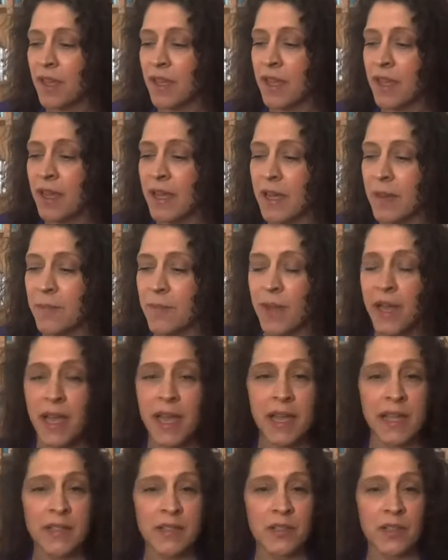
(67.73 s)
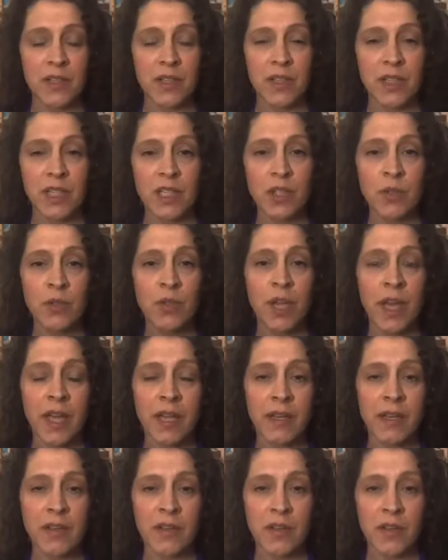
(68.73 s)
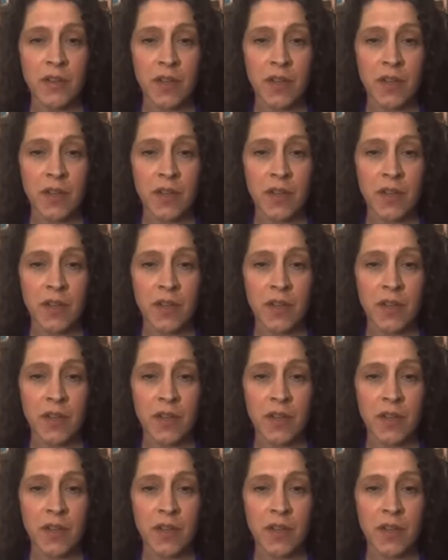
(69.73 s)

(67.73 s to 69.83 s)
And you can,